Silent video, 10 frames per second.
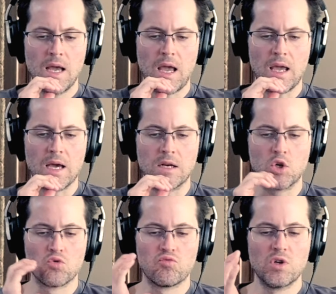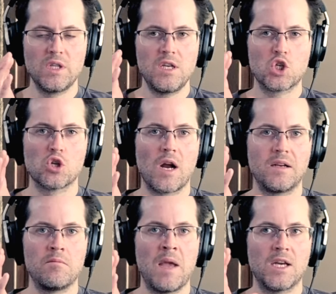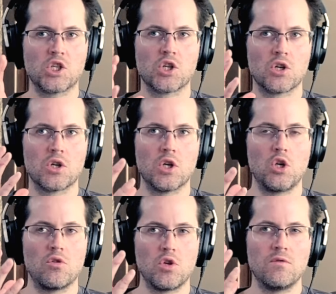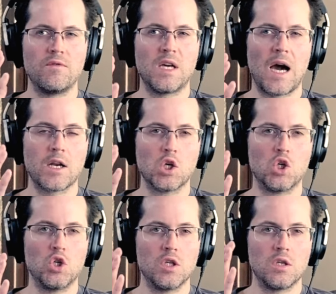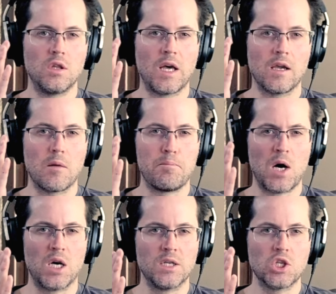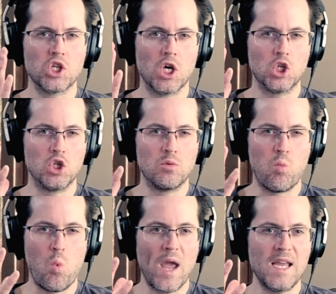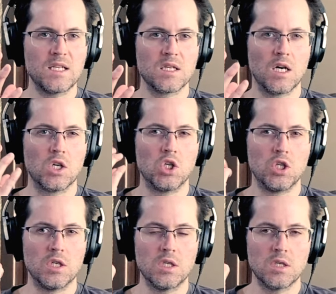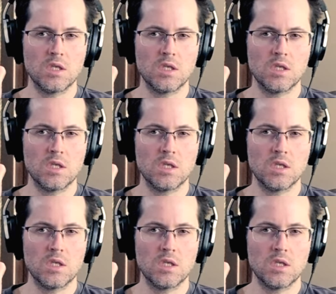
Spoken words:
And you're really trying to make sure, you know, you've got a good like punch, a good weight, a good